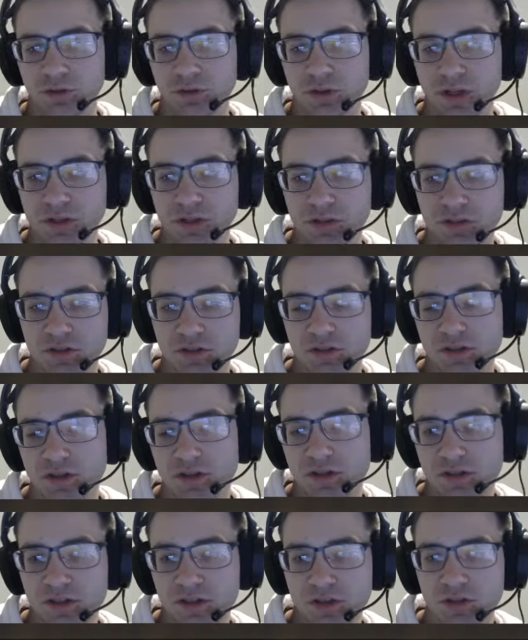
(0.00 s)
that's just a
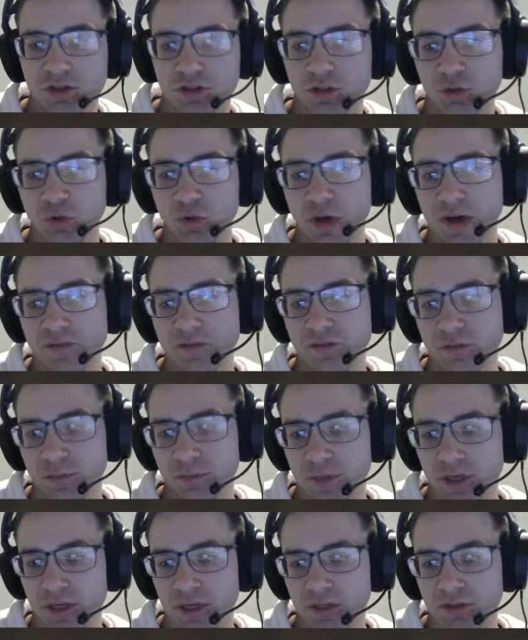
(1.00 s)
decision you have to
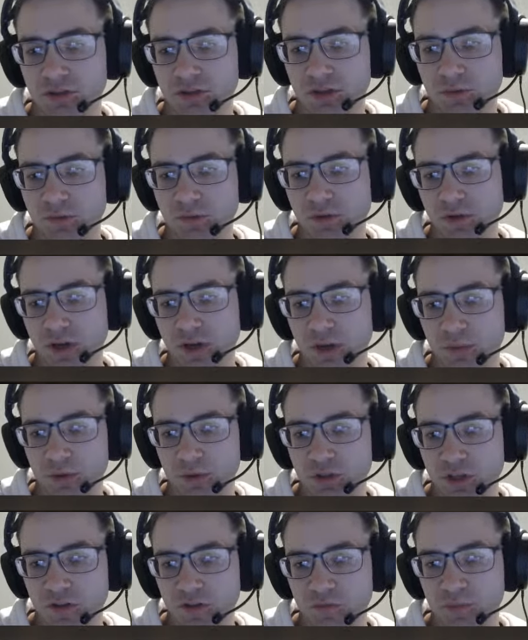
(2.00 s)
make in terms of how
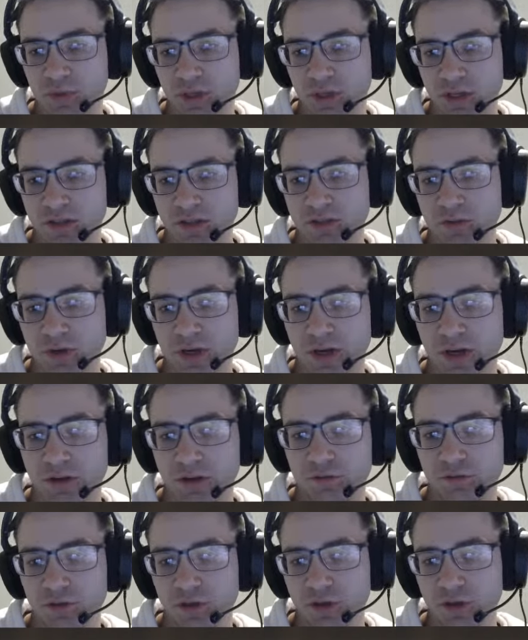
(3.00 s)
much FPS you
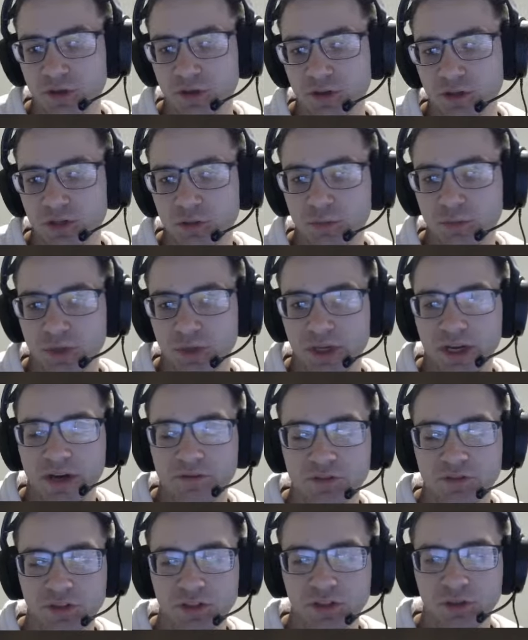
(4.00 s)
have. Might have
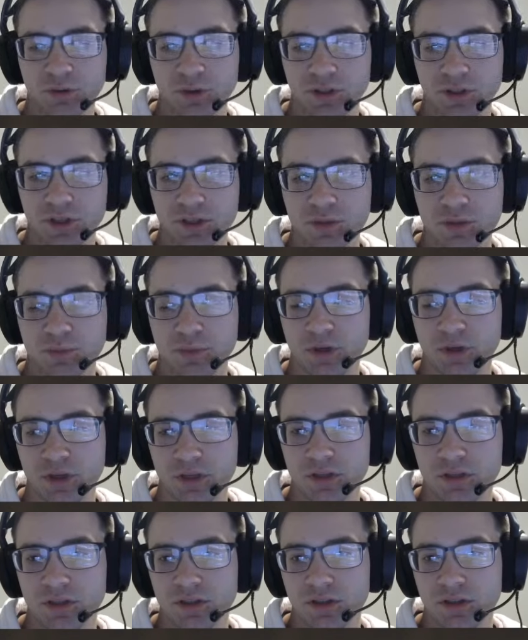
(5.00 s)
to lower this,
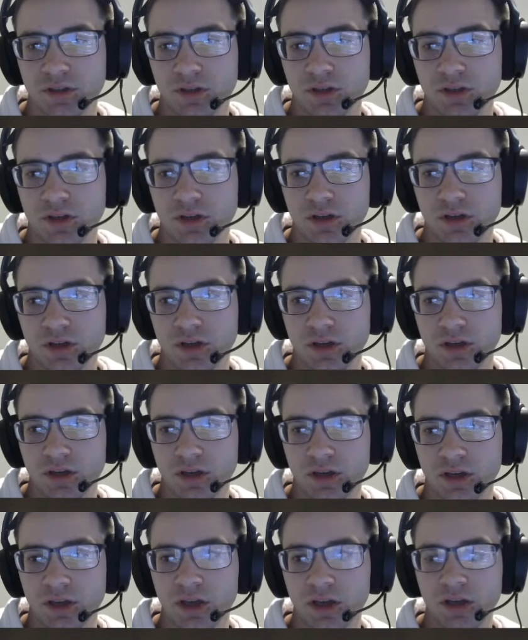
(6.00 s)
but
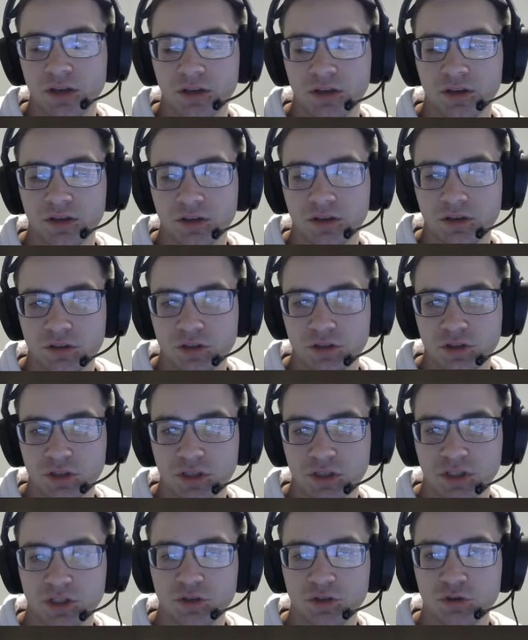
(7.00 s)
it
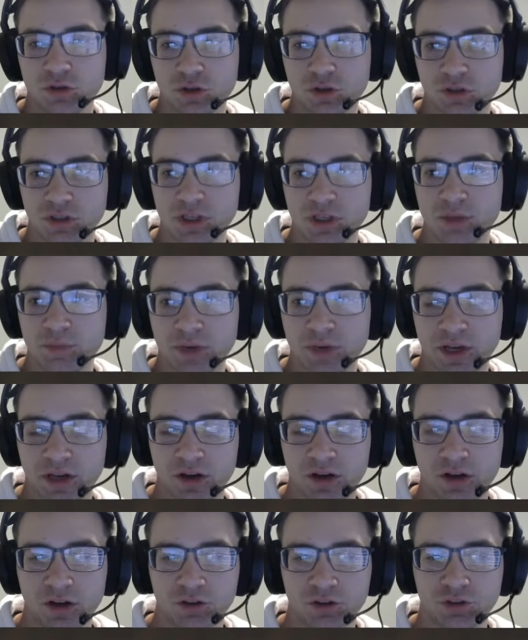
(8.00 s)
you should keep it at
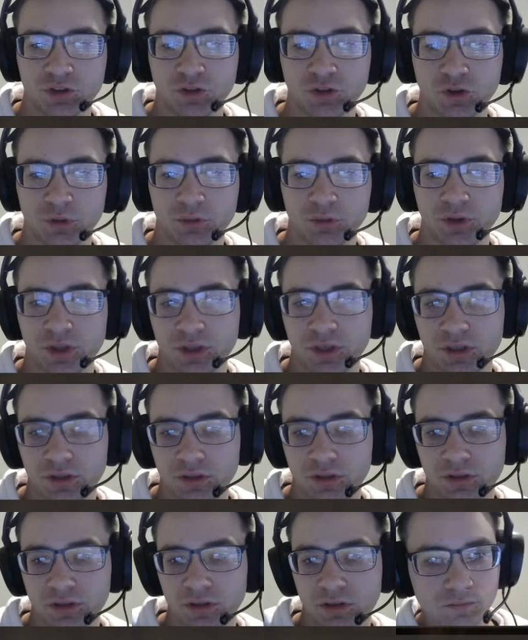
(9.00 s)
100 normally.
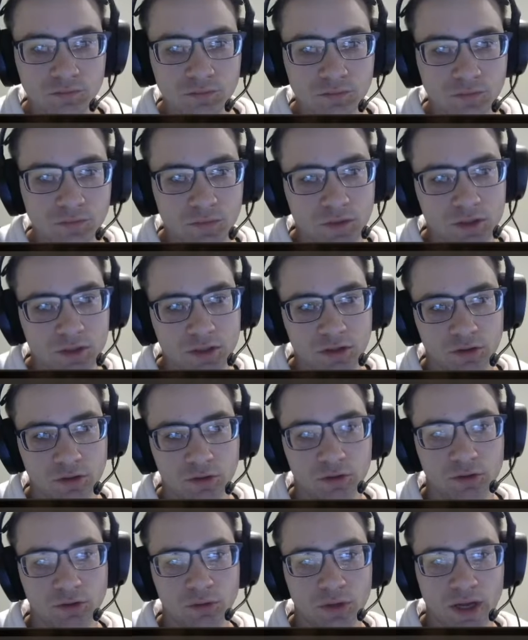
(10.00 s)

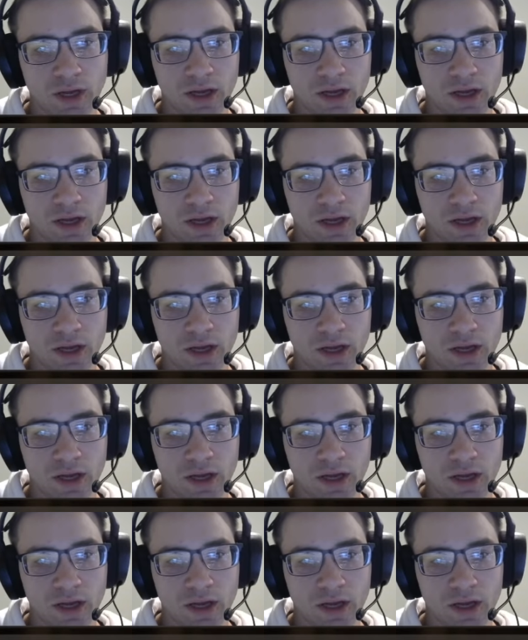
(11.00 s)
So